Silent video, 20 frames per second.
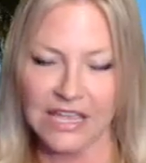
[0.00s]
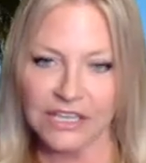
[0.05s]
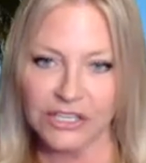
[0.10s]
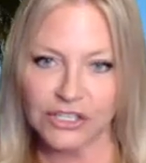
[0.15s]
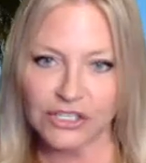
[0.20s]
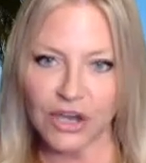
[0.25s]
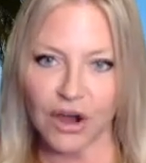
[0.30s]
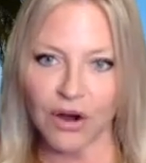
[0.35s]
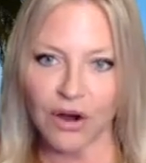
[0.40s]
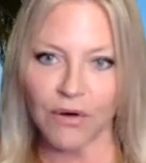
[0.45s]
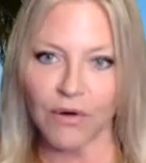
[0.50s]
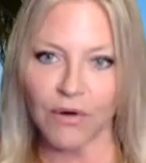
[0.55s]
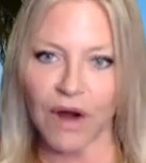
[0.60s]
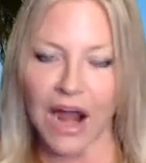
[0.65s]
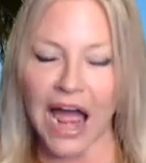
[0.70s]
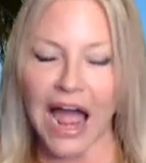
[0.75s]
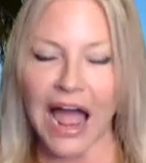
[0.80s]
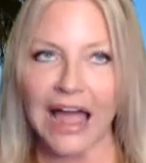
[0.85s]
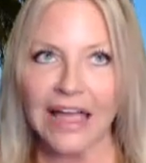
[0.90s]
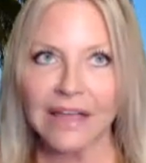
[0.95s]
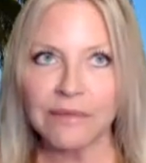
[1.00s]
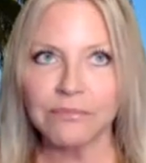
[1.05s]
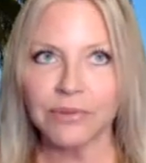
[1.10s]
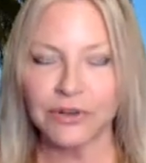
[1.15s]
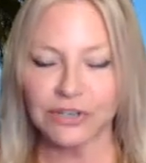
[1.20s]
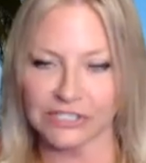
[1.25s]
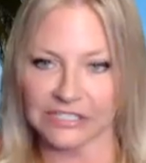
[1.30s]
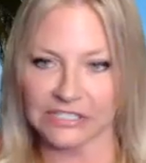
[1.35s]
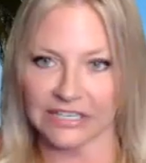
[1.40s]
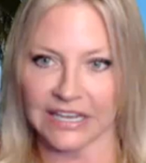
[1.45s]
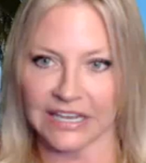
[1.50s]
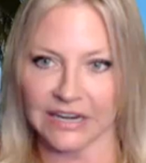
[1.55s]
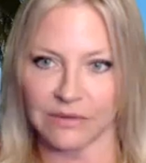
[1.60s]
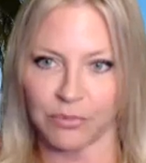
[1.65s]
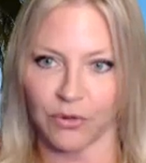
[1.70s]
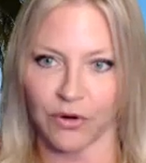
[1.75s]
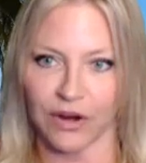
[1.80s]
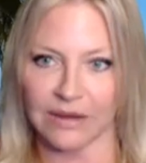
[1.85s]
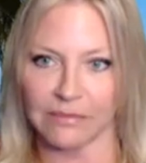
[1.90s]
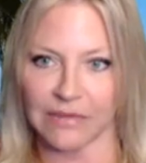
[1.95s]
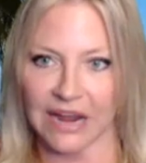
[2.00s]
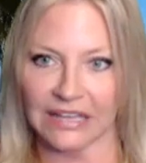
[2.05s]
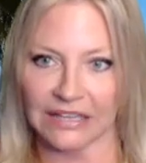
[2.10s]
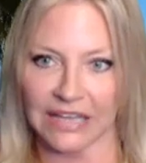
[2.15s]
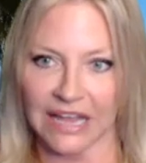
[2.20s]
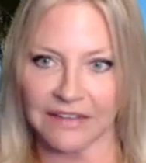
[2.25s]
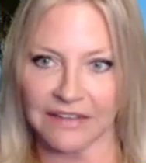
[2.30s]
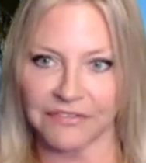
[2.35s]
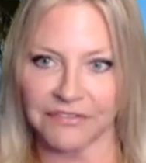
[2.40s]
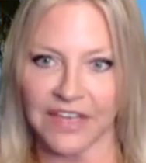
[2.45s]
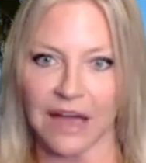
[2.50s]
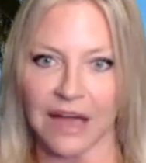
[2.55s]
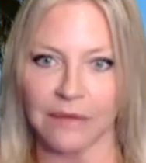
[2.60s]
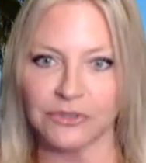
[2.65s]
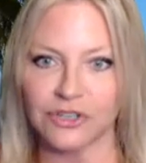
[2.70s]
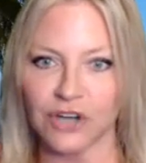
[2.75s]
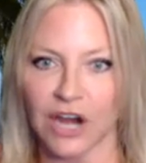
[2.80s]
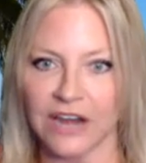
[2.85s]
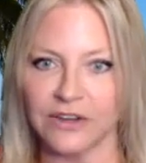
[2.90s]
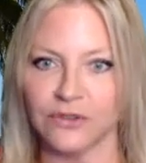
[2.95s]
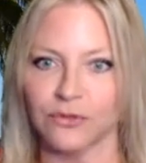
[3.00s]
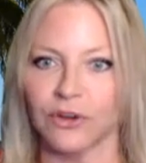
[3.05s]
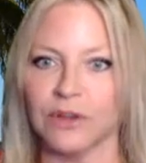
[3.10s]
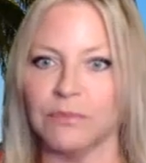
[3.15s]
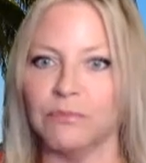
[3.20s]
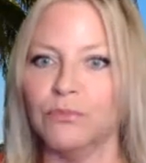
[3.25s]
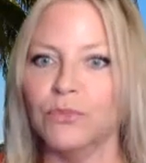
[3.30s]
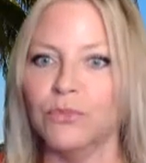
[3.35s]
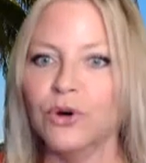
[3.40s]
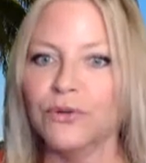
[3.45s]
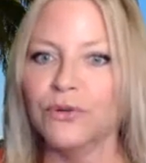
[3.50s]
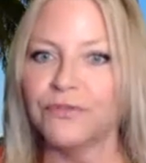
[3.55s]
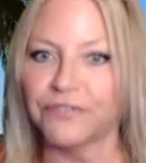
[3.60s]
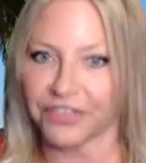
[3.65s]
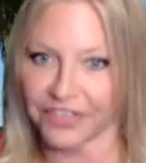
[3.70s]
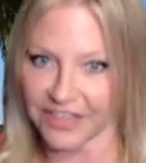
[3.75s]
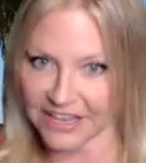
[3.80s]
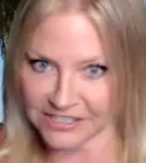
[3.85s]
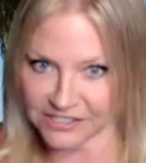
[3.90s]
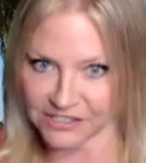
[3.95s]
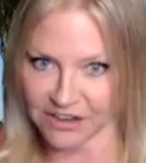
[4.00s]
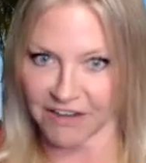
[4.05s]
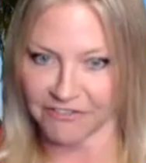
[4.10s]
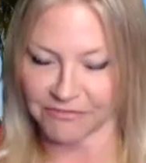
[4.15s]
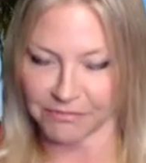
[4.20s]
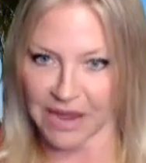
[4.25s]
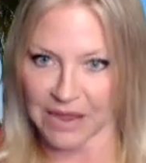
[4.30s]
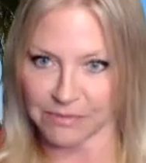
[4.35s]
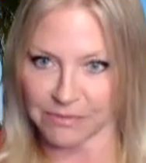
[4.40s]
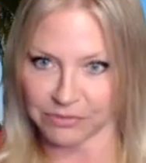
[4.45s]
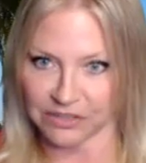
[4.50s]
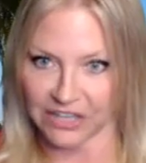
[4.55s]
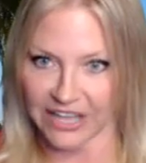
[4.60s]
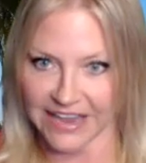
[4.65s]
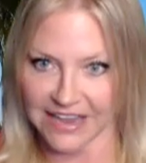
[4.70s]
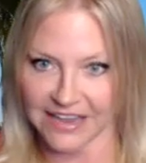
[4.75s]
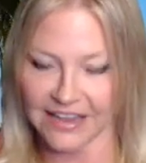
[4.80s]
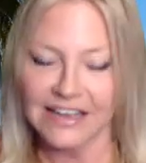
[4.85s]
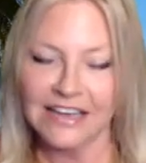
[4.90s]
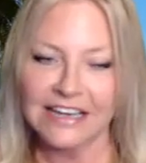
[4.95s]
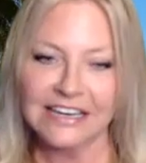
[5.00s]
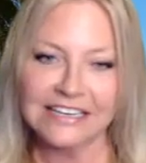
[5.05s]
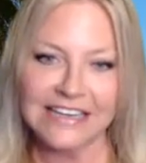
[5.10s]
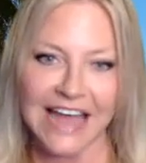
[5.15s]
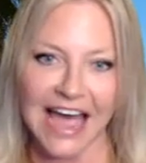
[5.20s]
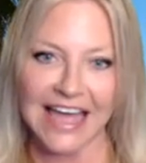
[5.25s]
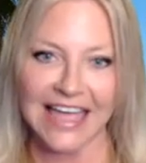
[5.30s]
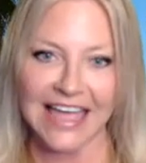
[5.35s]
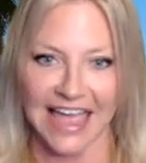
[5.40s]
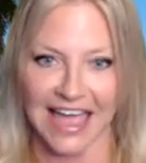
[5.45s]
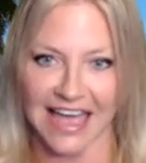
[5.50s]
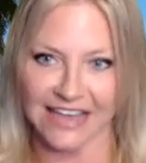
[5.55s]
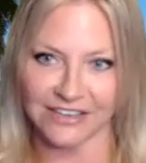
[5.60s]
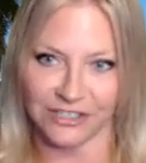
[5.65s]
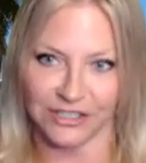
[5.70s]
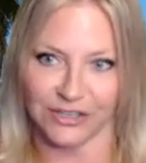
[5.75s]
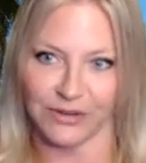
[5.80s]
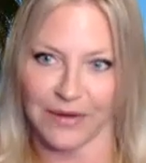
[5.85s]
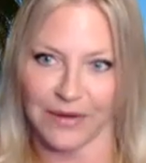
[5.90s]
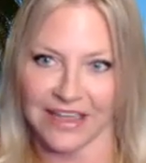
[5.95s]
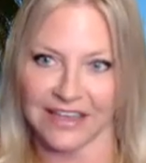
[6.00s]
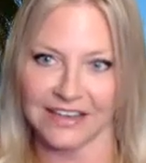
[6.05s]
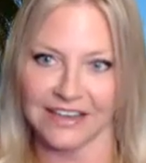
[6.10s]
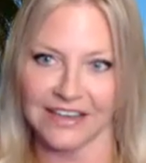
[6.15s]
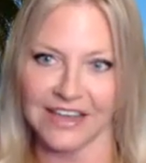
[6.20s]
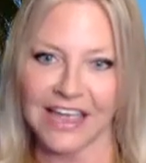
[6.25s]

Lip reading: So I'm personally at a point in my life that I'm trying to remove things off my plate, not add to it.